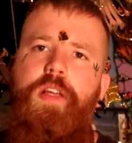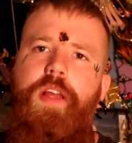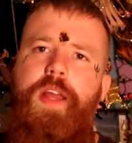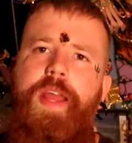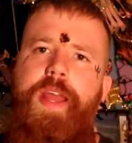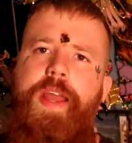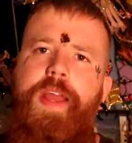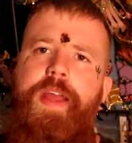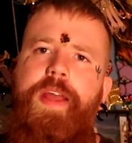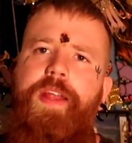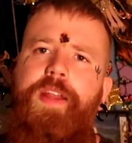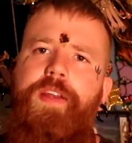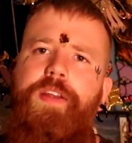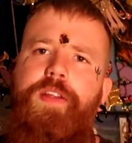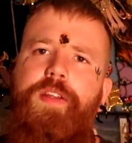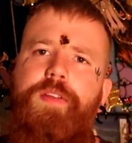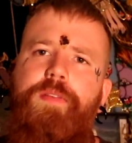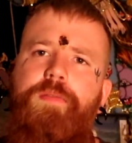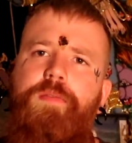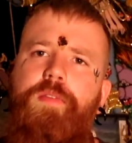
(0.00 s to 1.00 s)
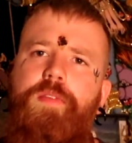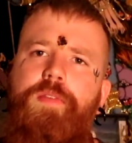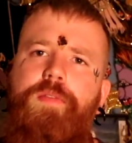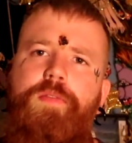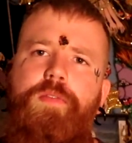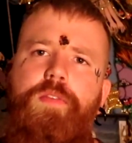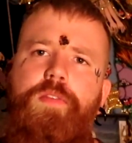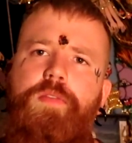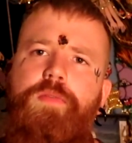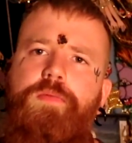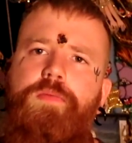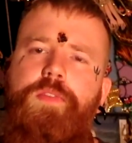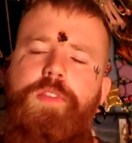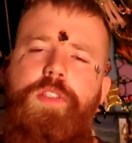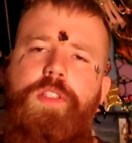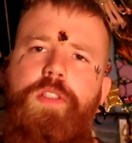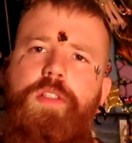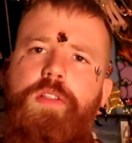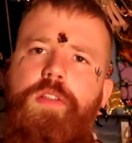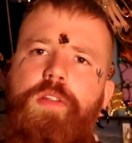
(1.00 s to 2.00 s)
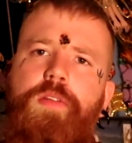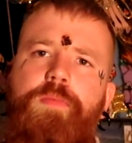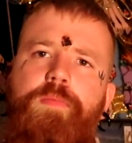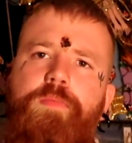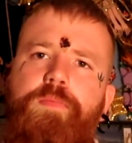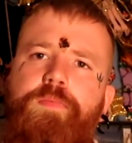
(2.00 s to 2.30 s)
And, you know,